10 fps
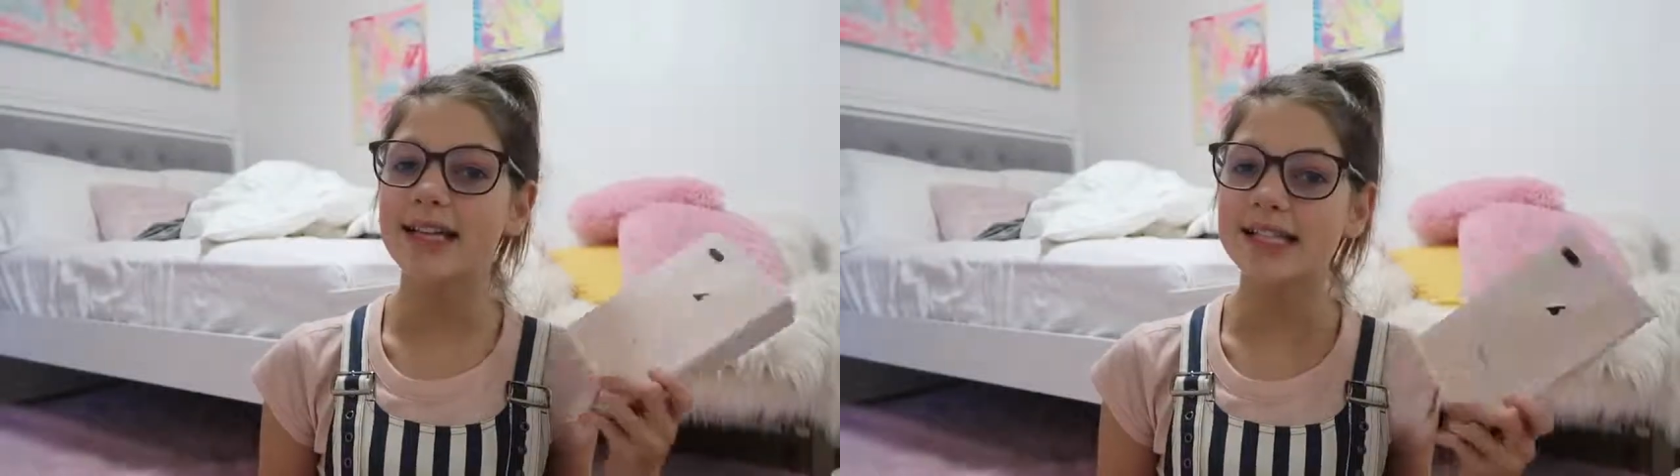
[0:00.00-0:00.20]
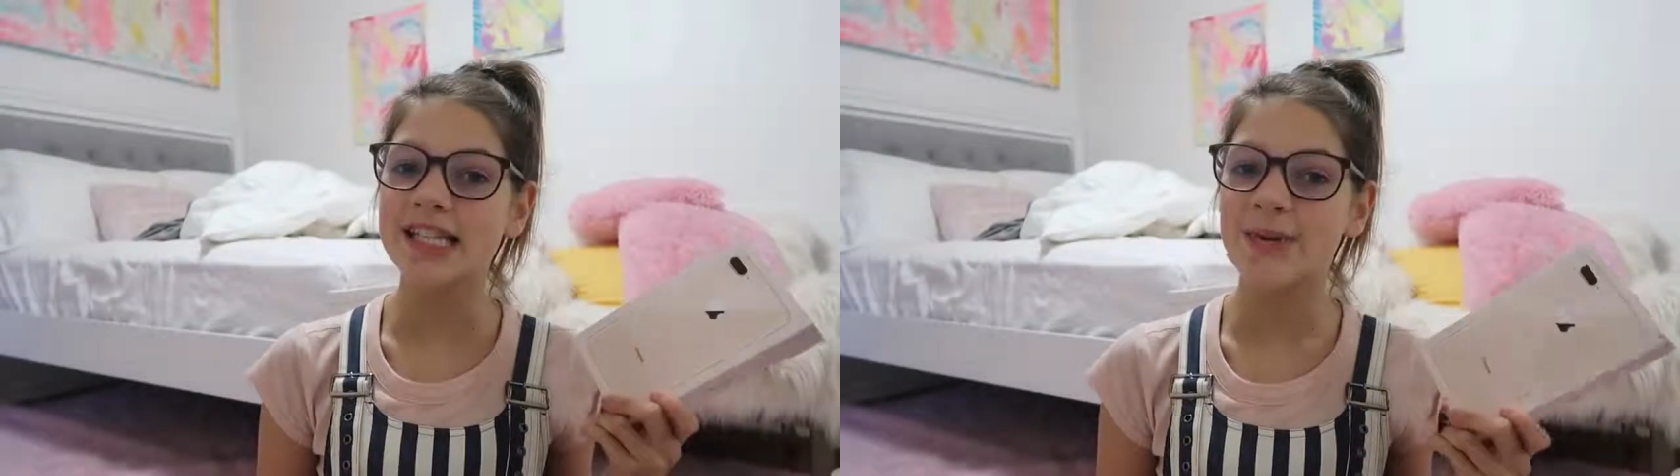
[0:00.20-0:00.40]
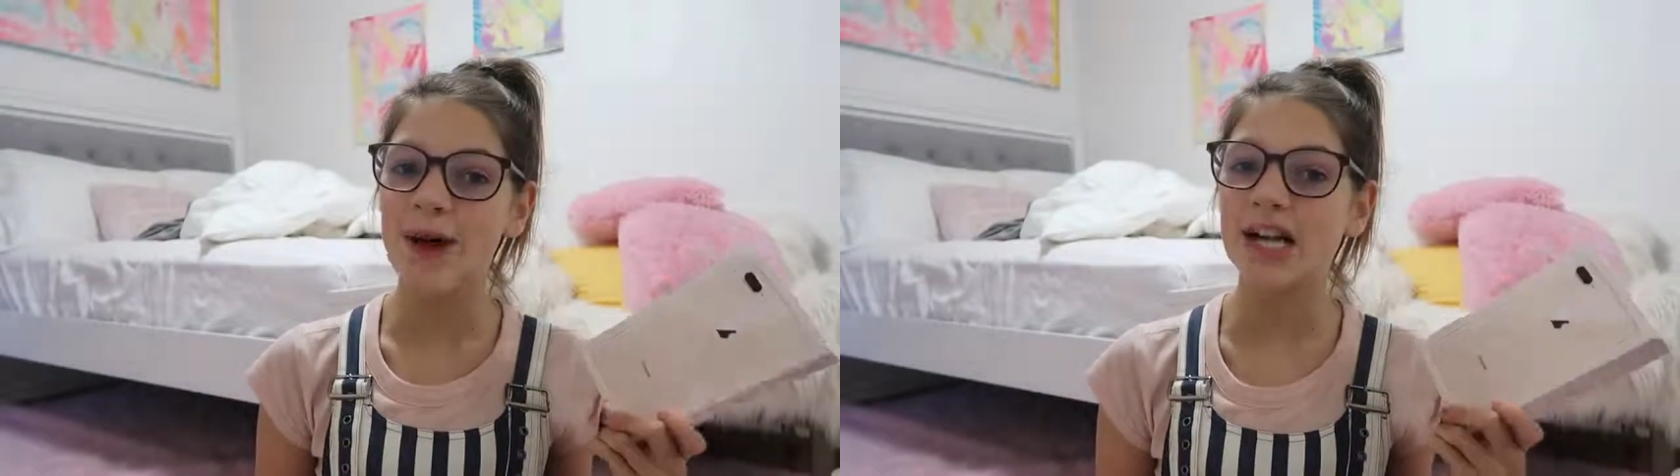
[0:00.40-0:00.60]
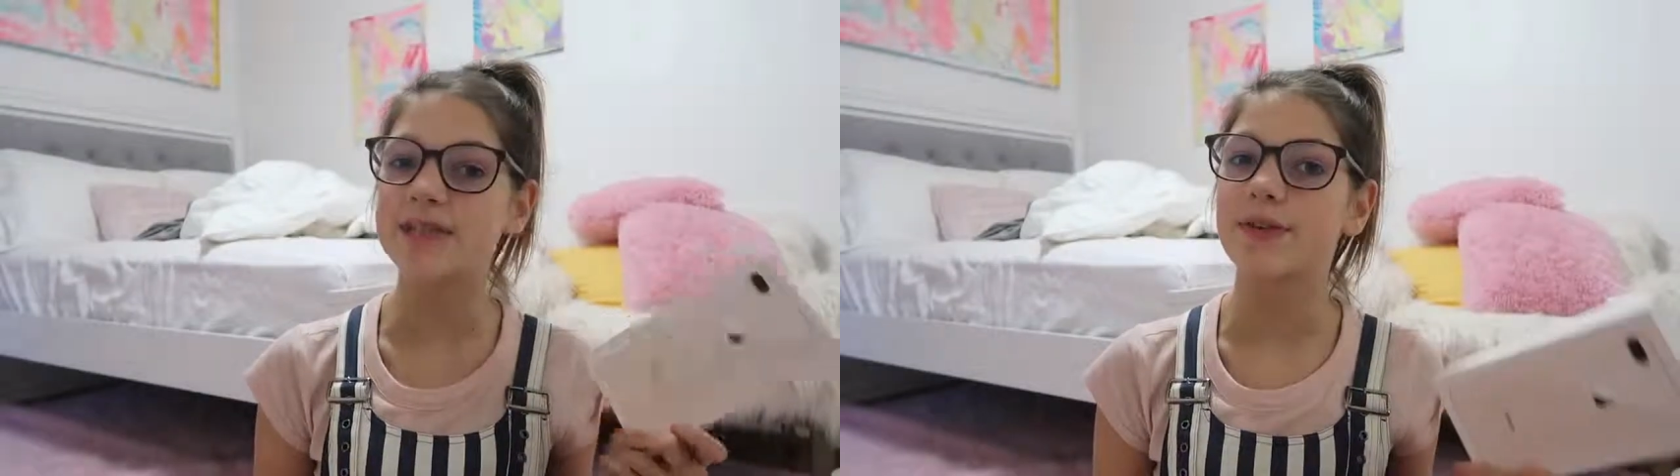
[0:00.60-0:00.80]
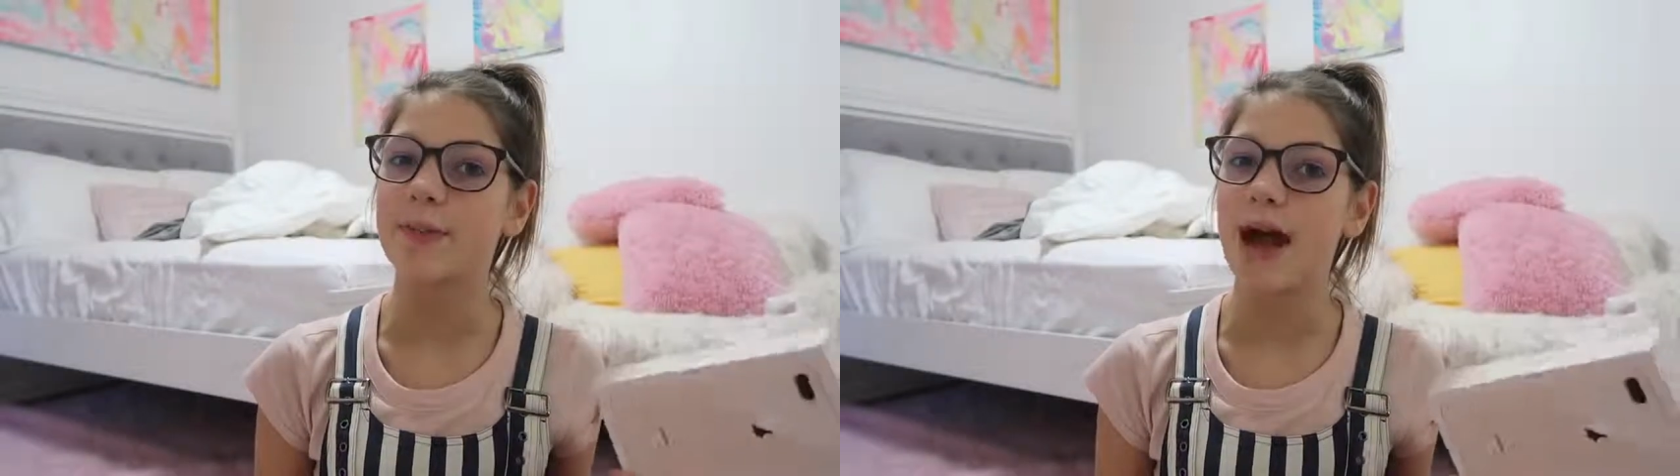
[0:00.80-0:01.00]
this is the box
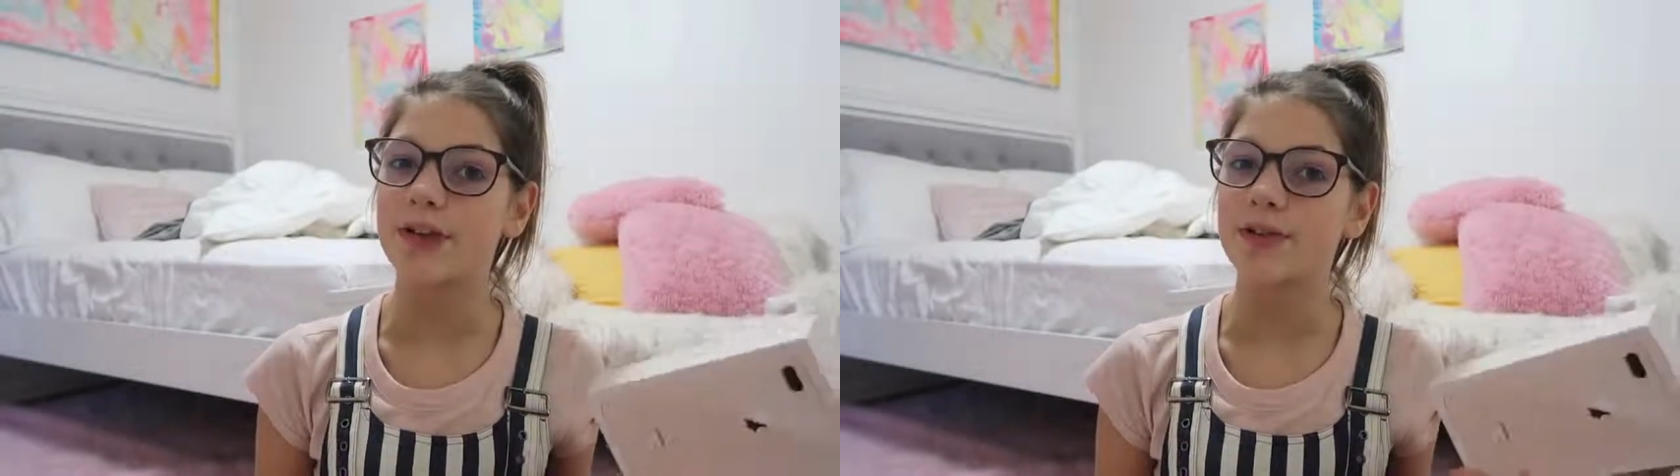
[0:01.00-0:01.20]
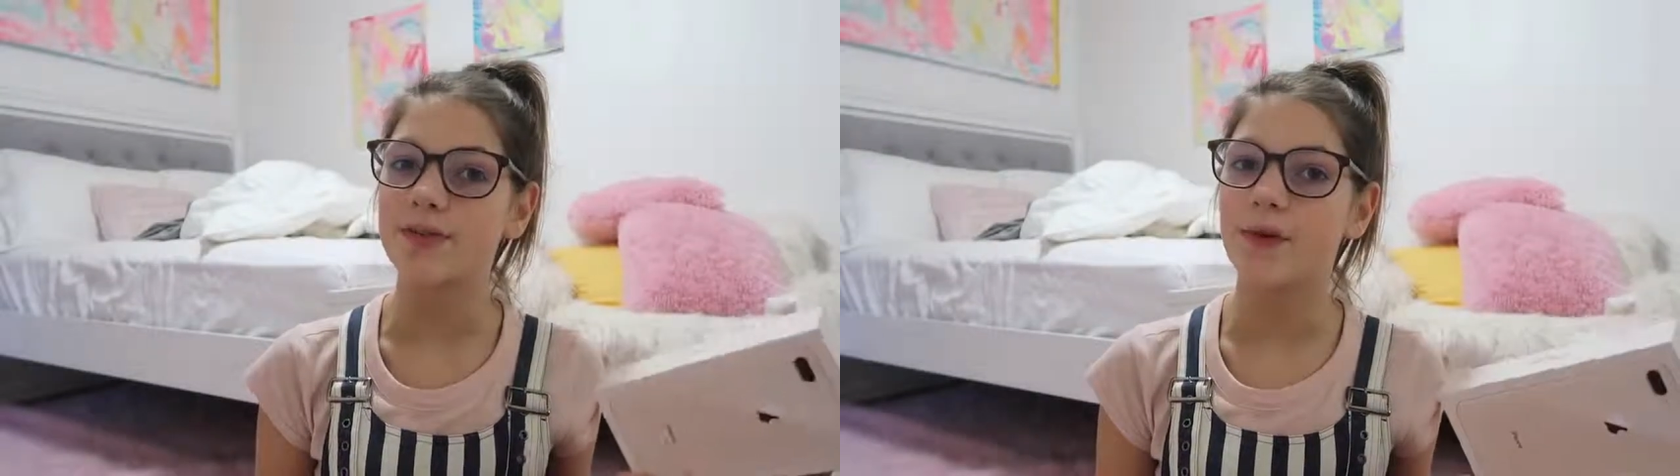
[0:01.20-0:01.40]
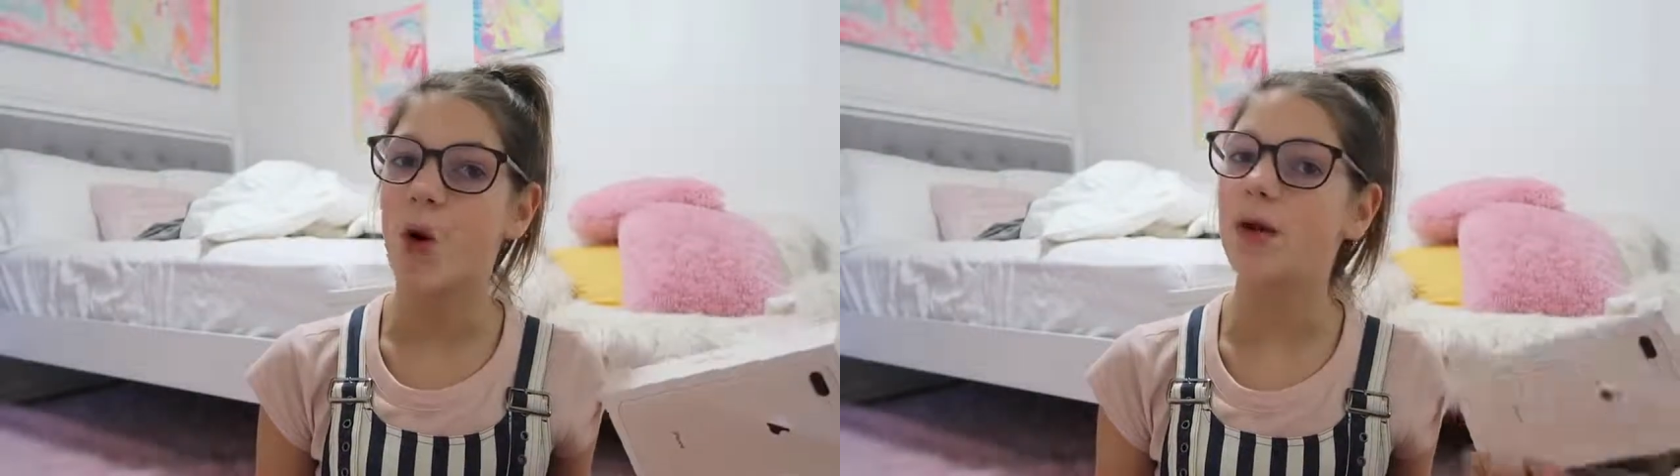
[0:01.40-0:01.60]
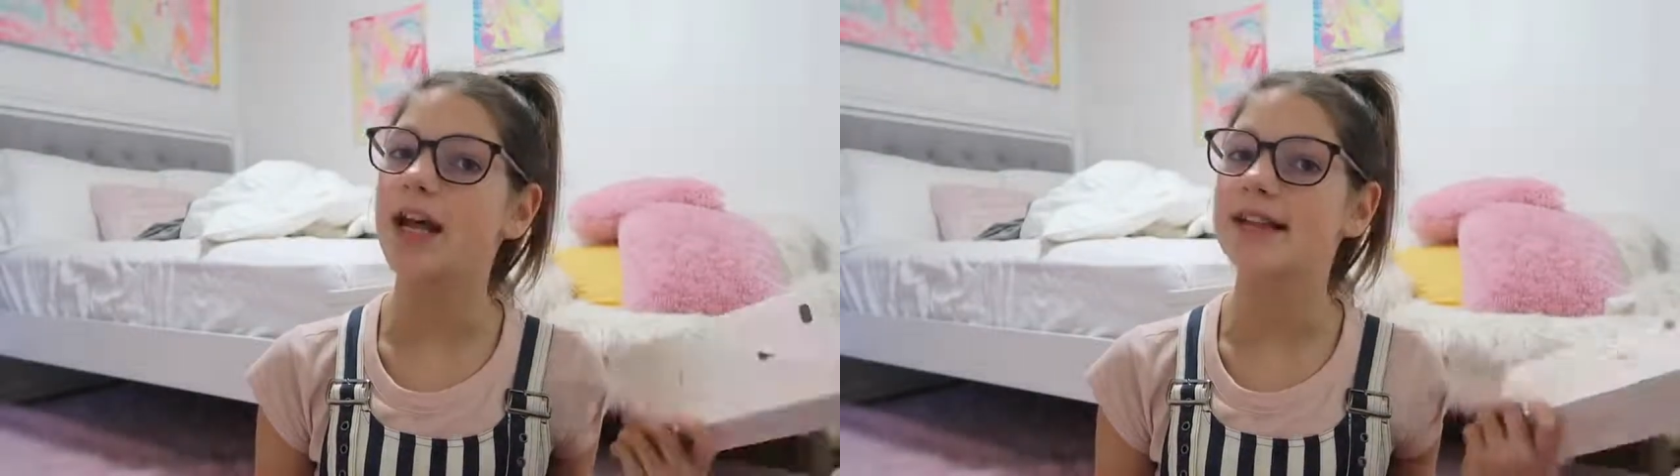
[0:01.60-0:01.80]
for my new phone,